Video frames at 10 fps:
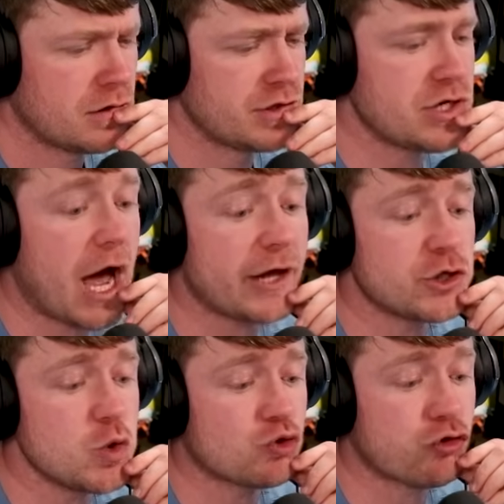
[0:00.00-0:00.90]
Not
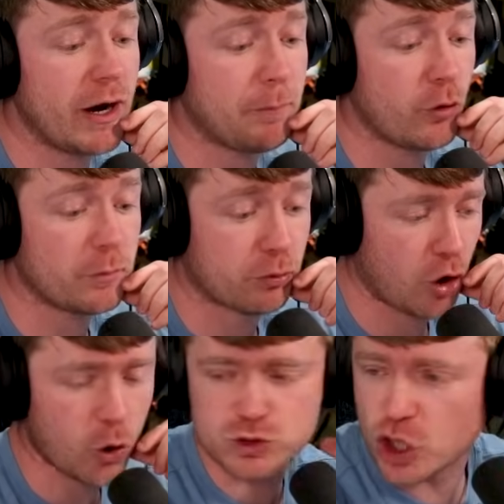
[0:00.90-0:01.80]
you, crippled
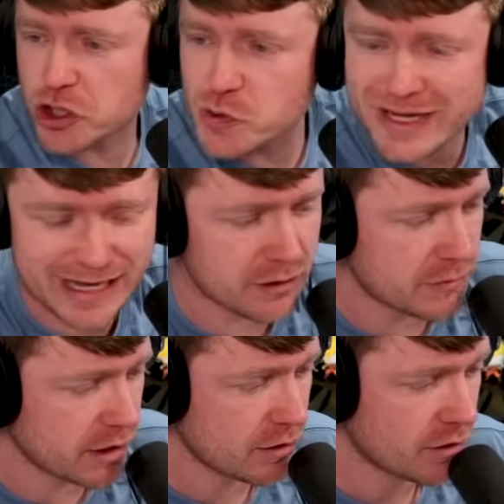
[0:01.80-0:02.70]
bros. Are you kidding
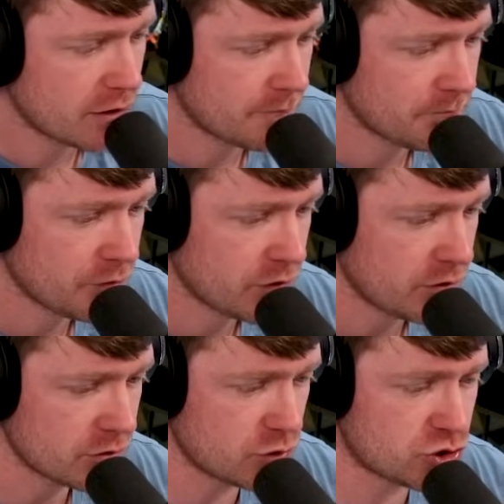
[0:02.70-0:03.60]
me?
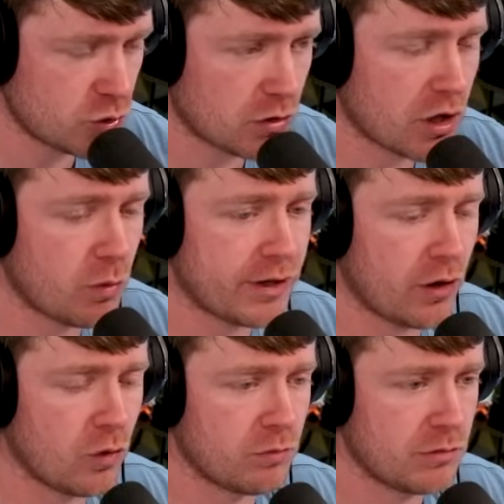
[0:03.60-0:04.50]
You two are going
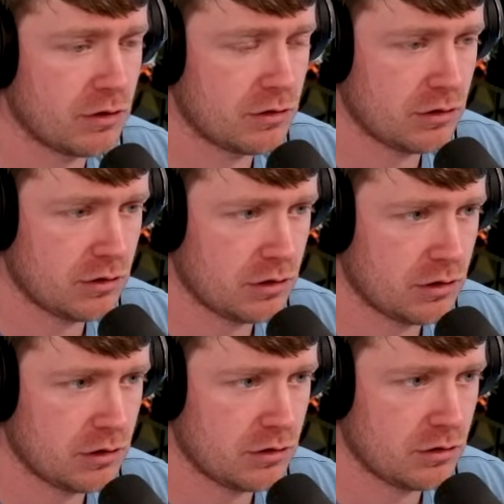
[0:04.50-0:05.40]
home.
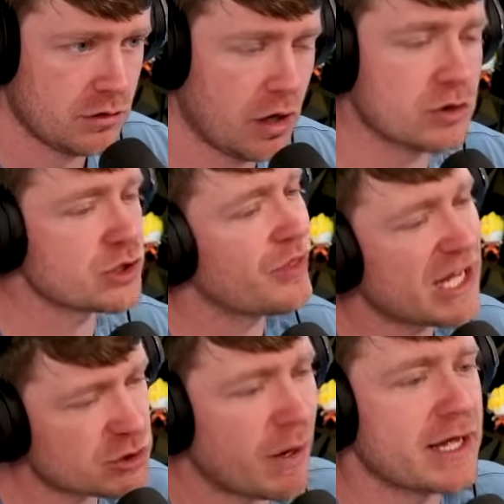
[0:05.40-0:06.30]
Oh, so
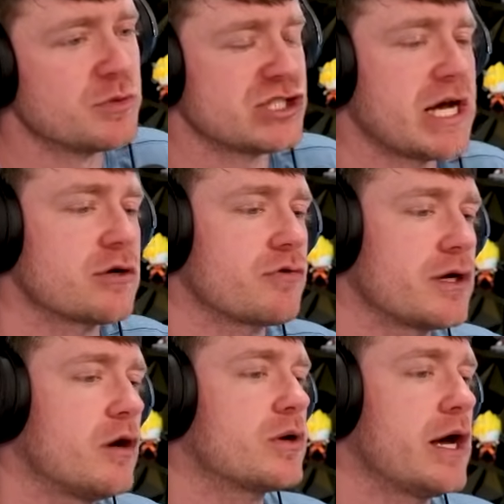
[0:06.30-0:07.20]
that's why he was angry.
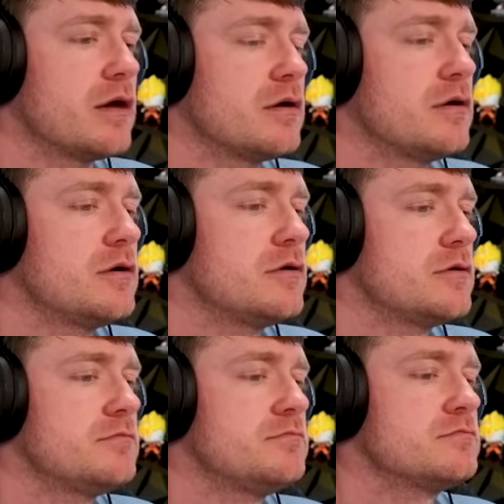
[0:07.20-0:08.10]
Okay.
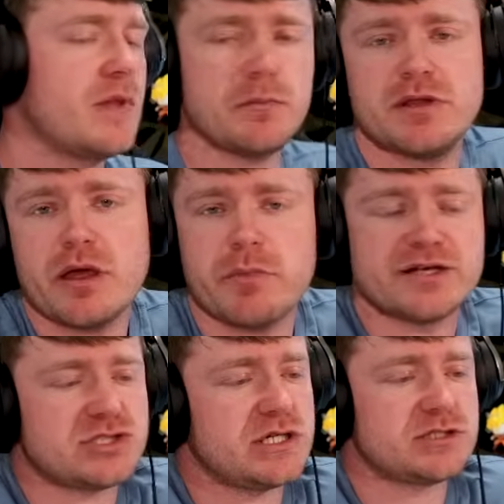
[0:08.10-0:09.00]
I mean, that
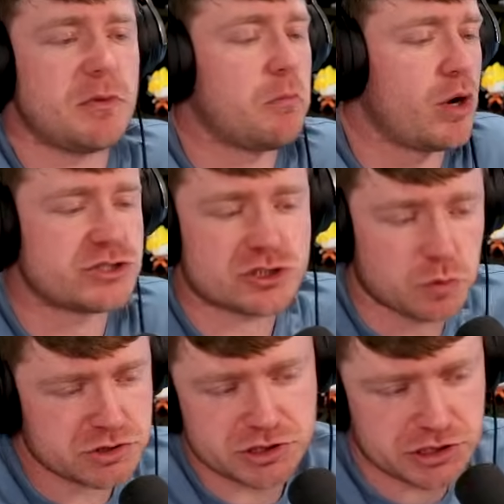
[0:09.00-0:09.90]
makes sense. My boy just
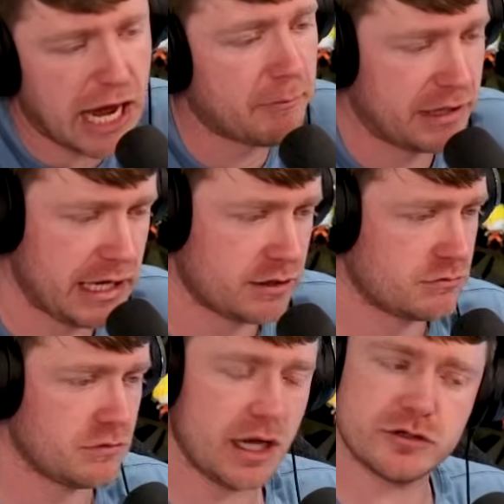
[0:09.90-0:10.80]
wants to dominate.
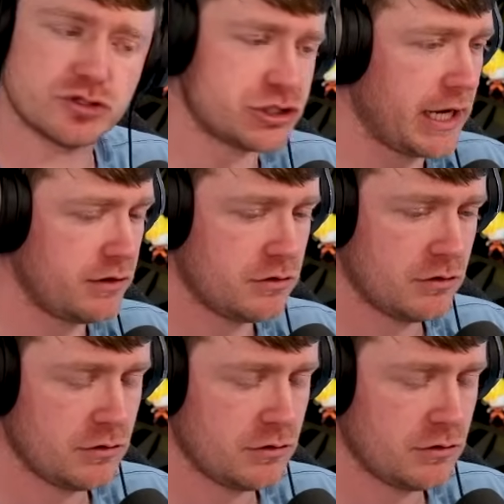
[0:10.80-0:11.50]
I understand.